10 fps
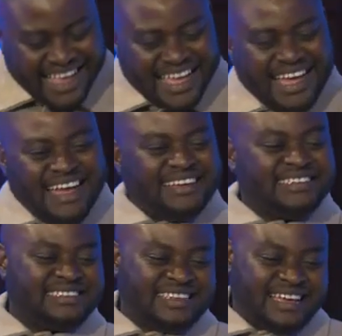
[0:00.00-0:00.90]
And
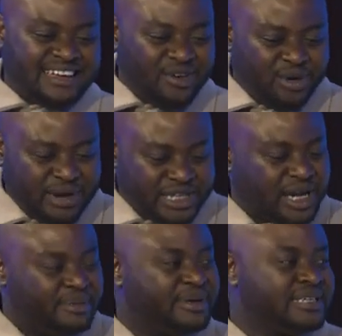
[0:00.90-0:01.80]
like all my
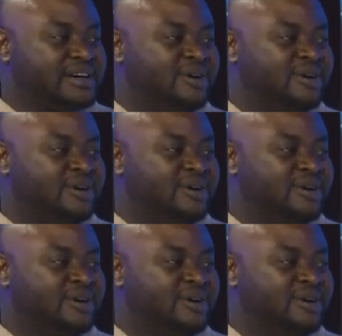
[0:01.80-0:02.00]
topics are